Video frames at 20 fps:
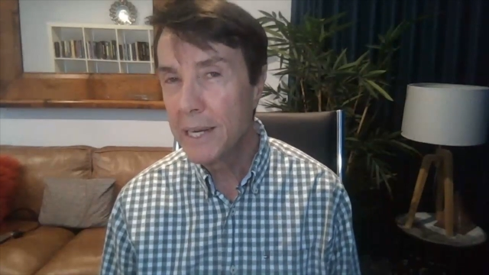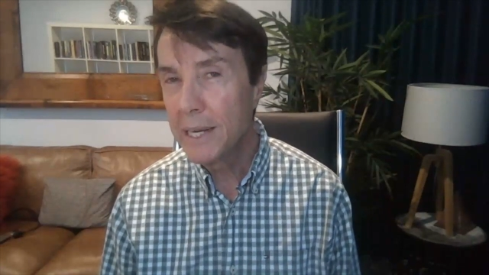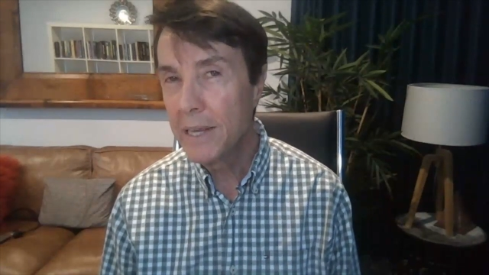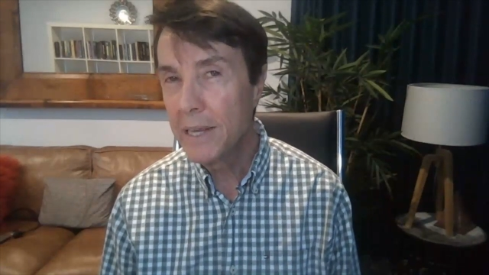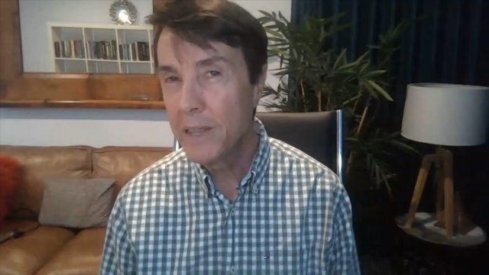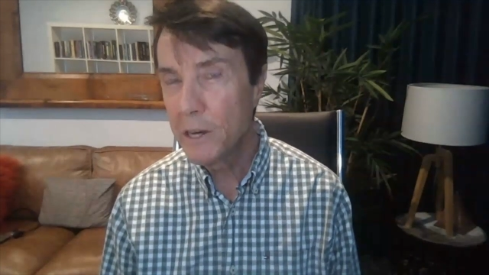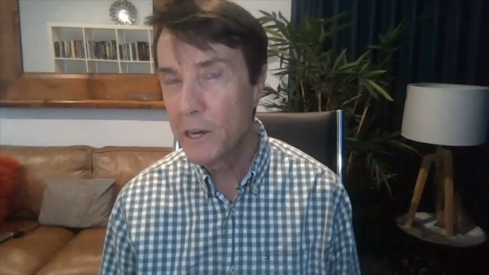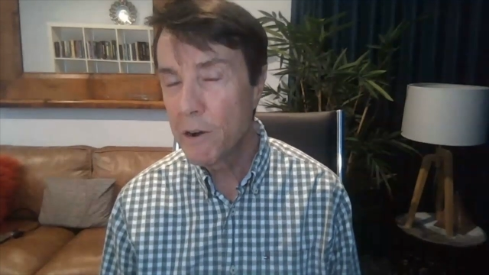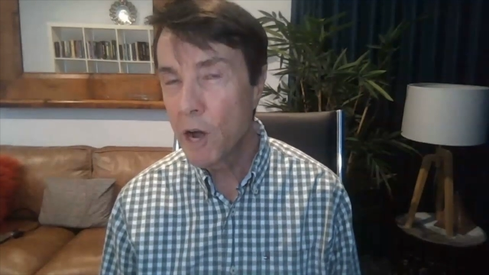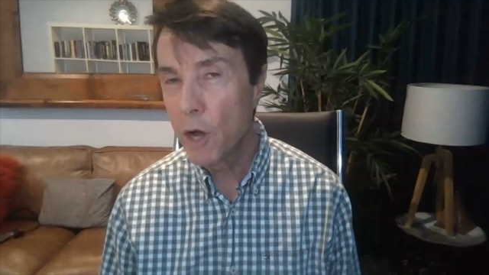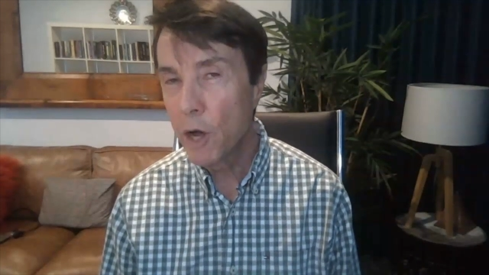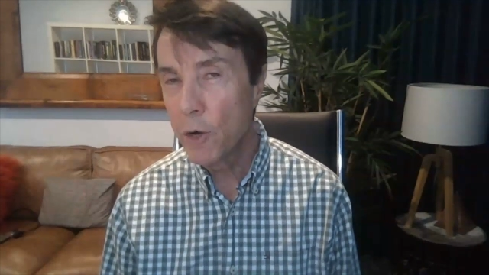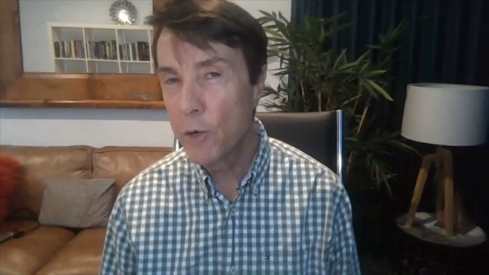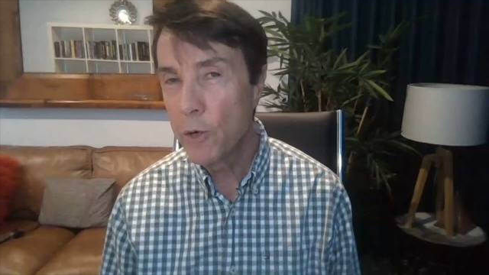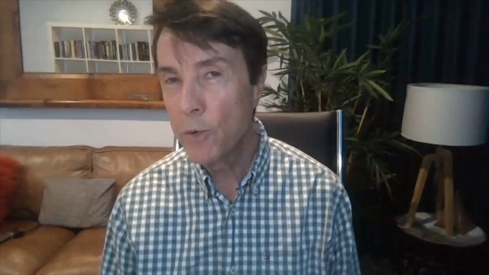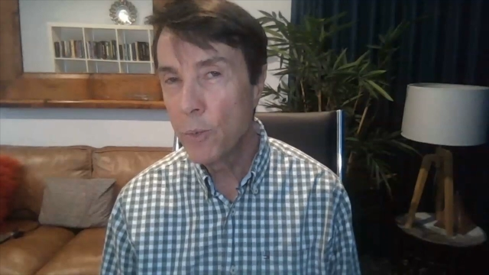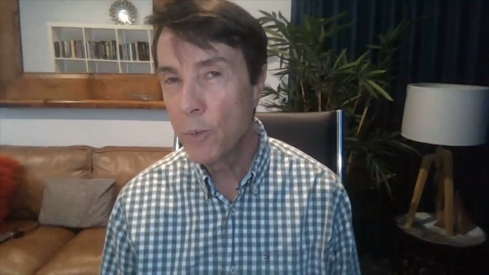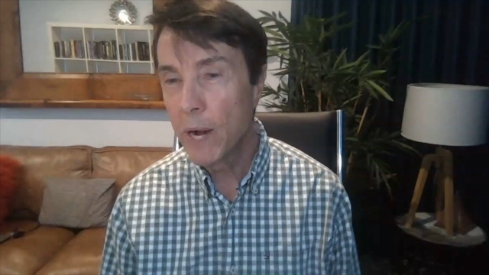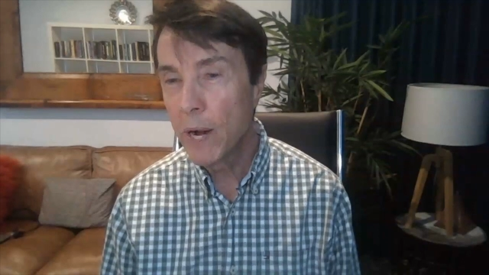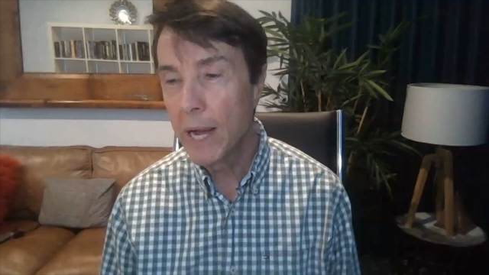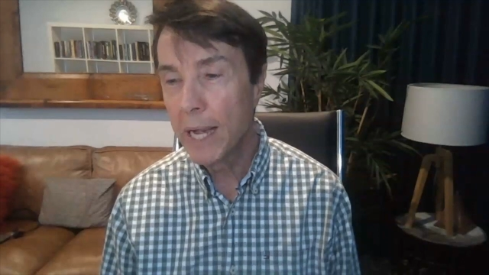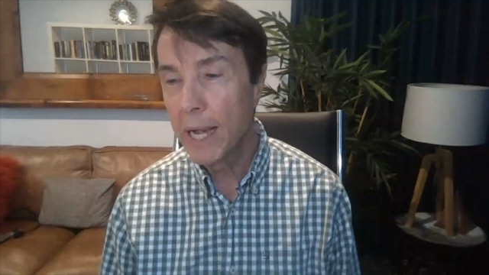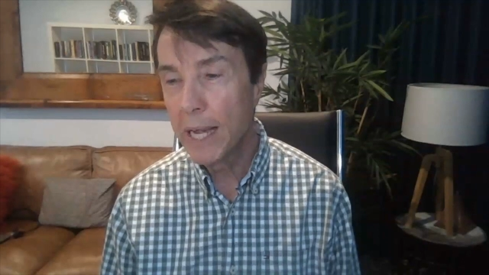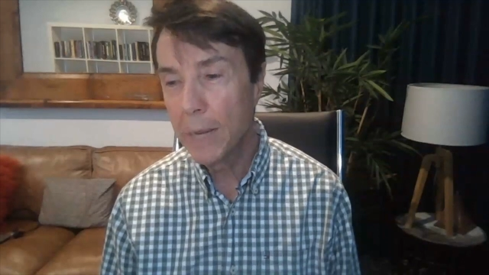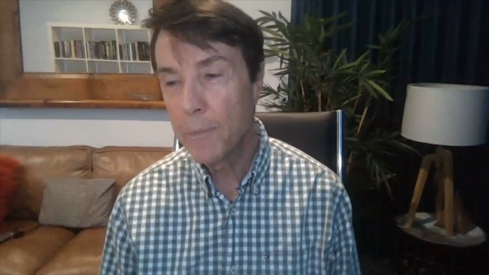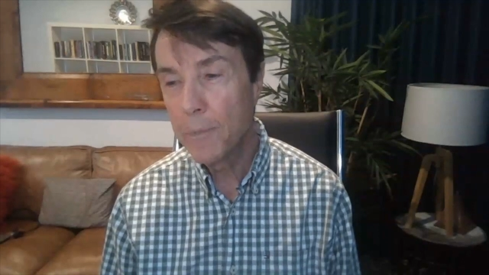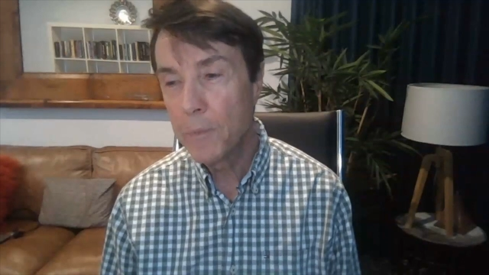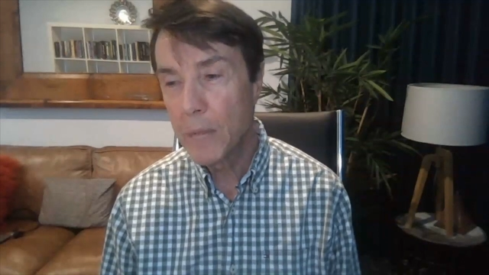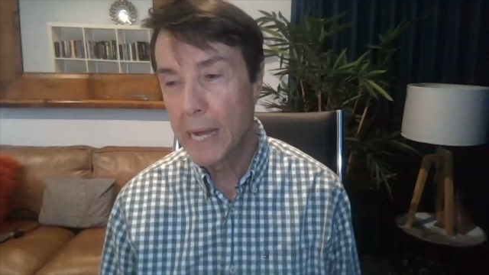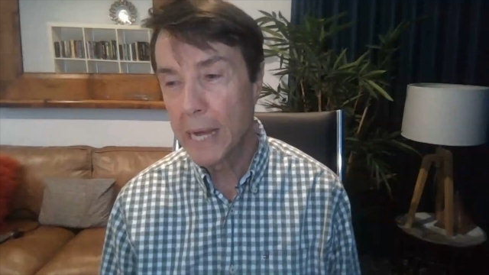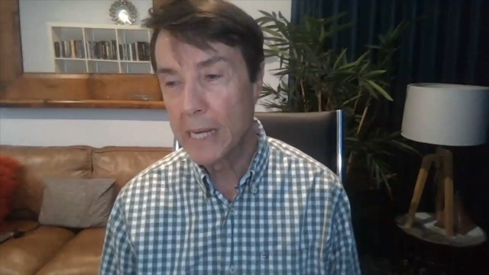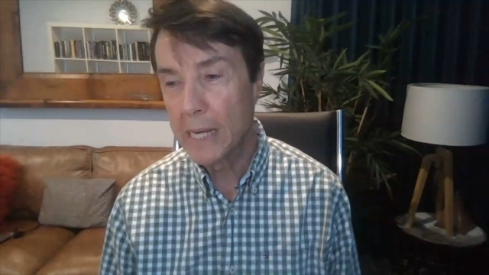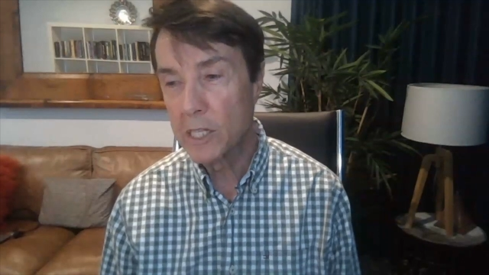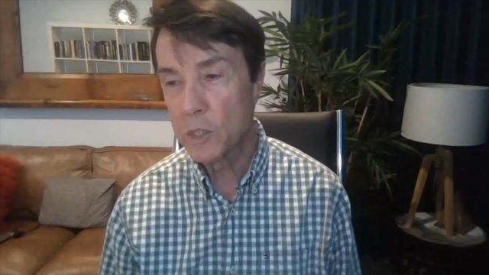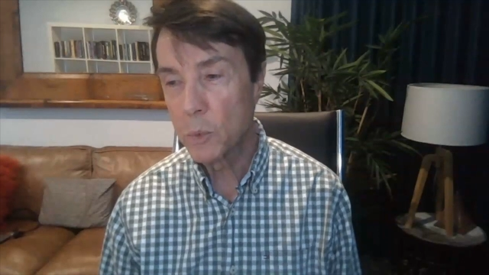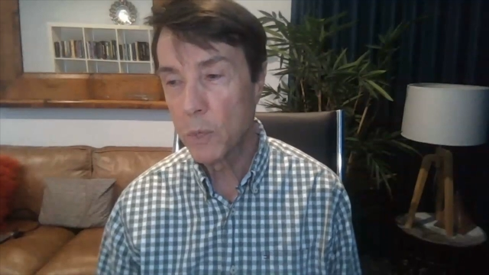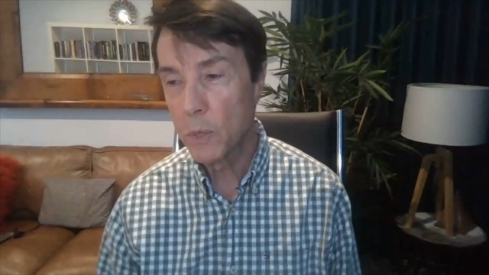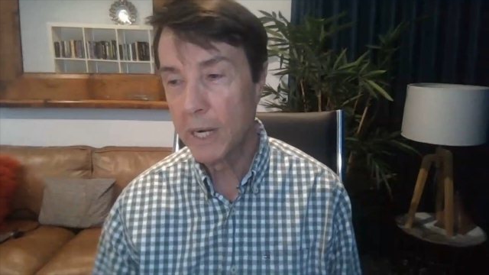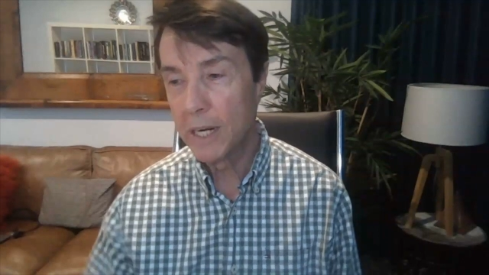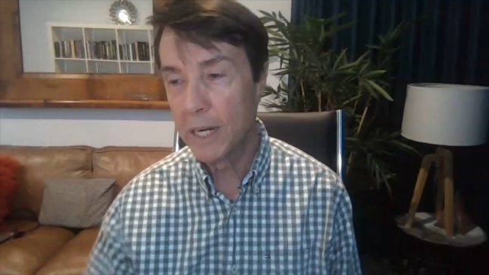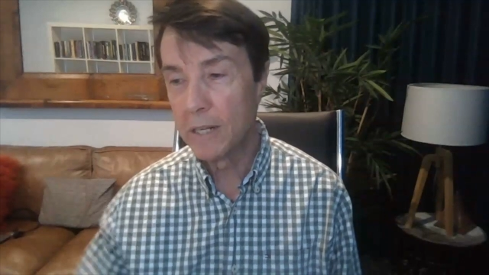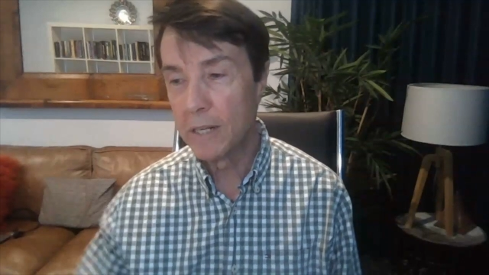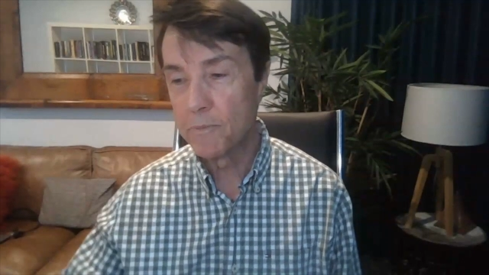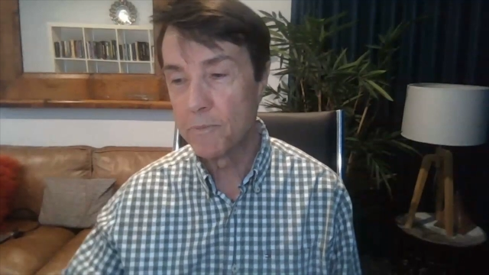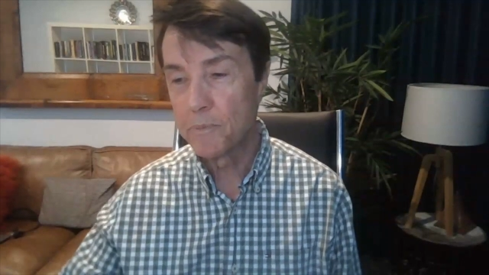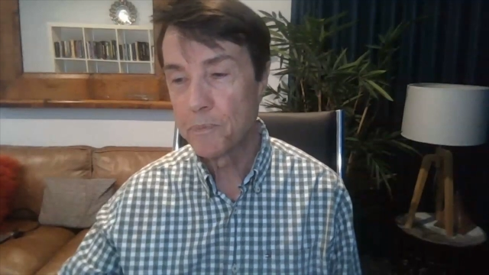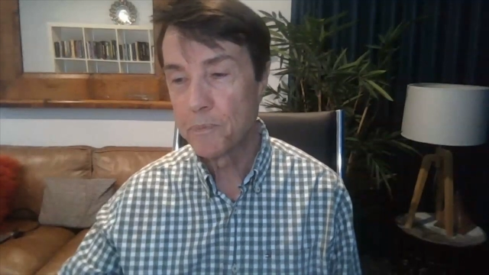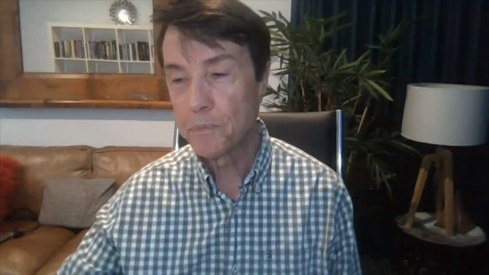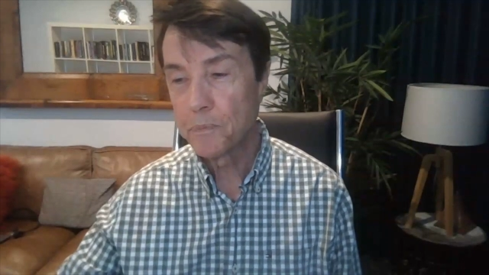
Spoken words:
in their own way as well.